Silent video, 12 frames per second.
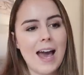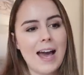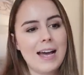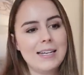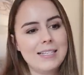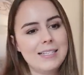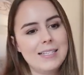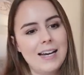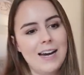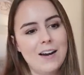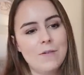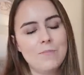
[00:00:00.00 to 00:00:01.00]
And
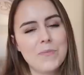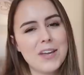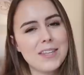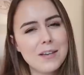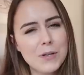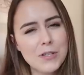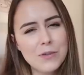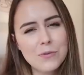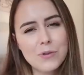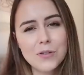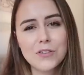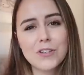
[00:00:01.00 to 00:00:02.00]
I think when
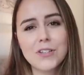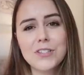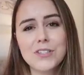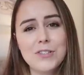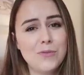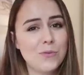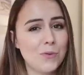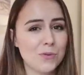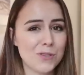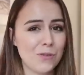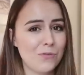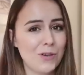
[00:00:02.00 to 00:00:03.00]
you look good, you
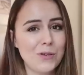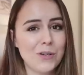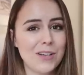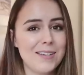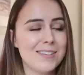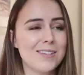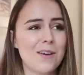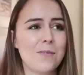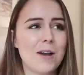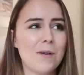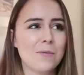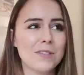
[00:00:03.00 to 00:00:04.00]
also feel good.
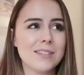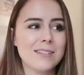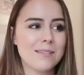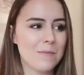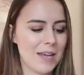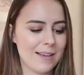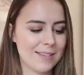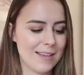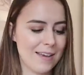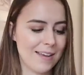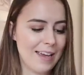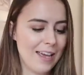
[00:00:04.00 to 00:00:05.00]
So I wanted some things
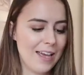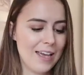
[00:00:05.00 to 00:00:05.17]
that